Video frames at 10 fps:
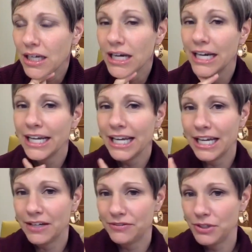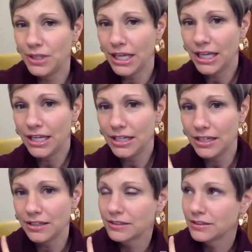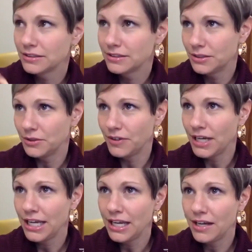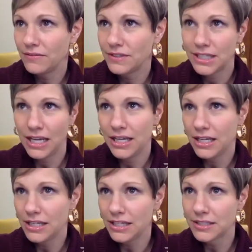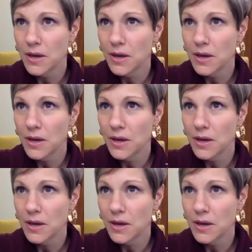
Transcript: I have to then, so if I have, say it's